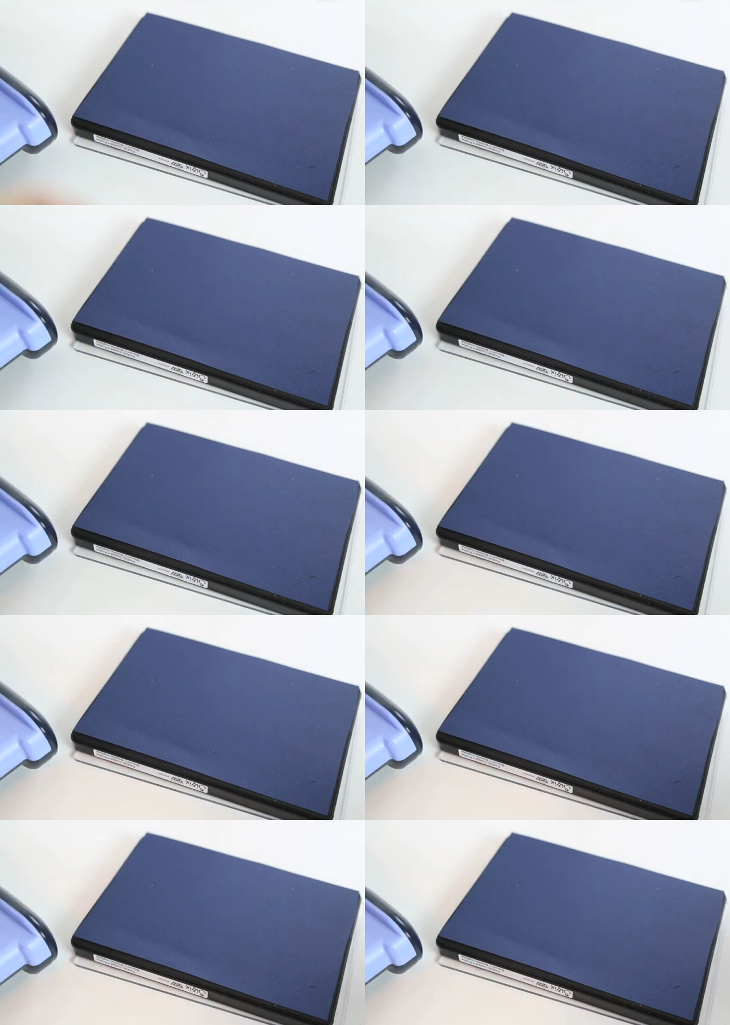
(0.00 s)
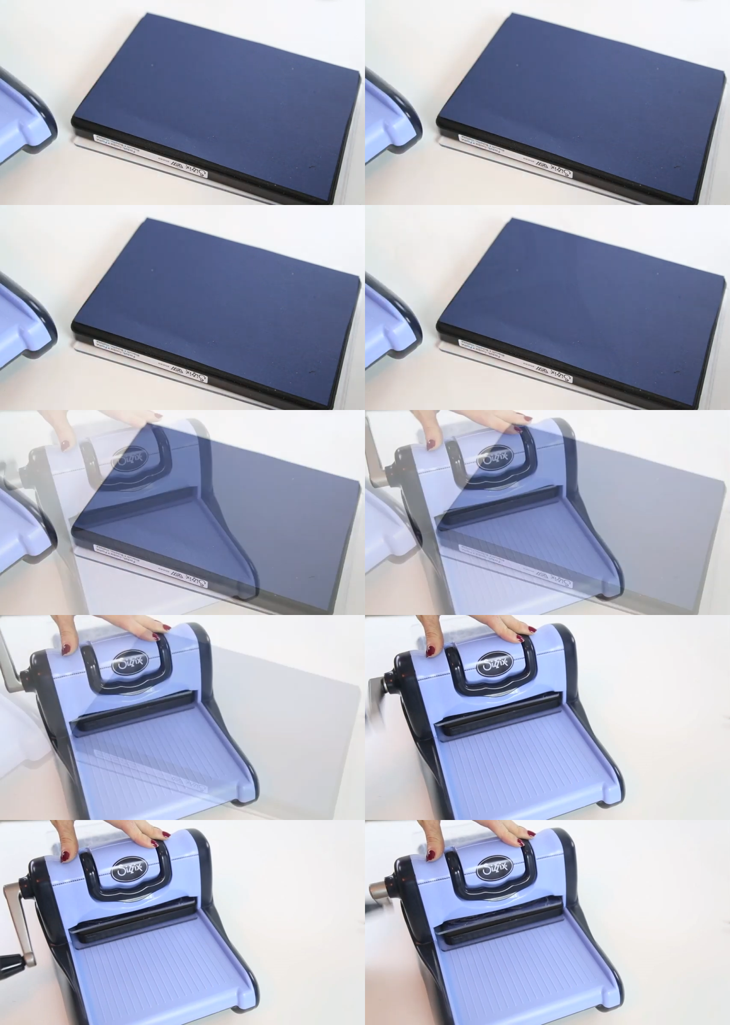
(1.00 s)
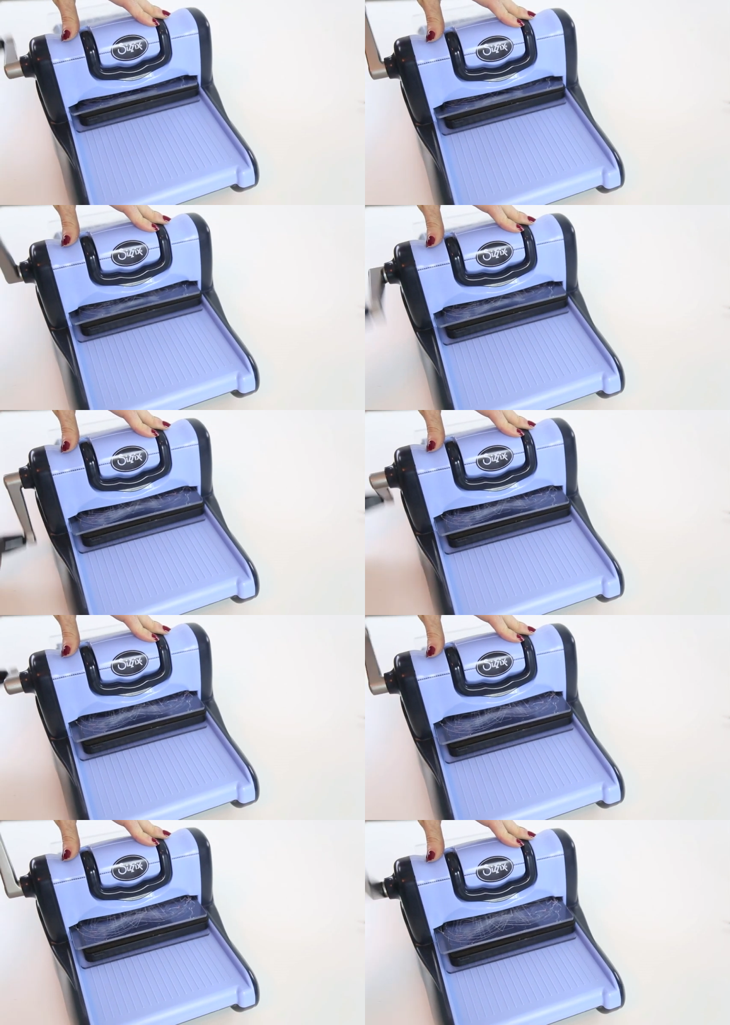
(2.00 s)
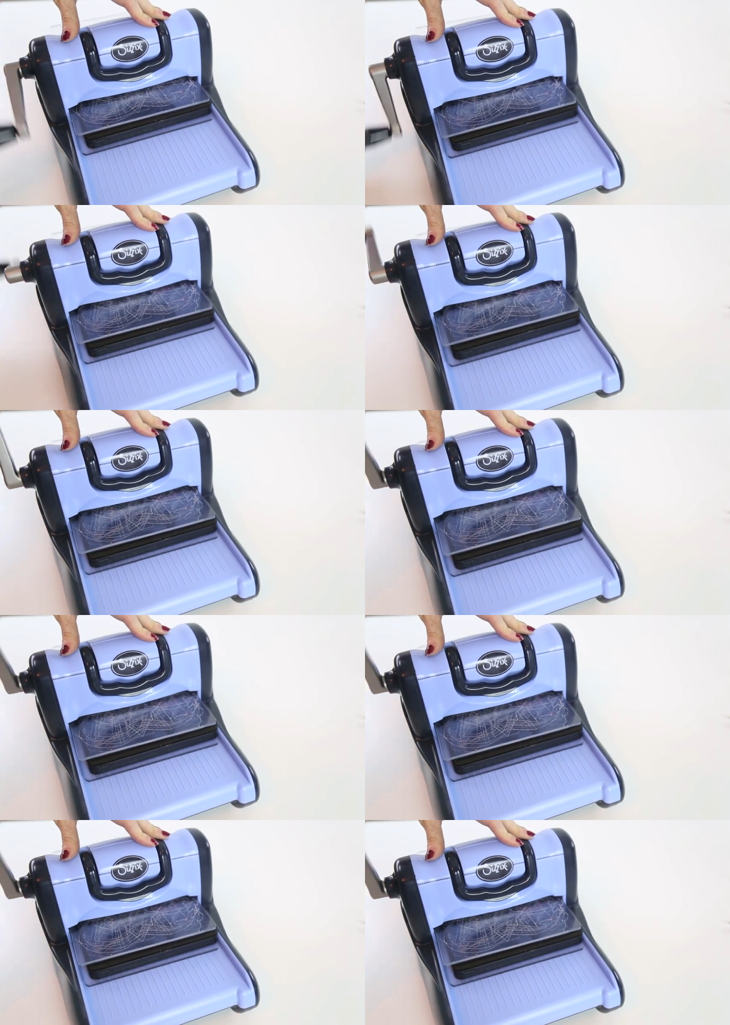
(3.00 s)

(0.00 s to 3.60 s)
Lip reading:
Nobody's mouth can be seen.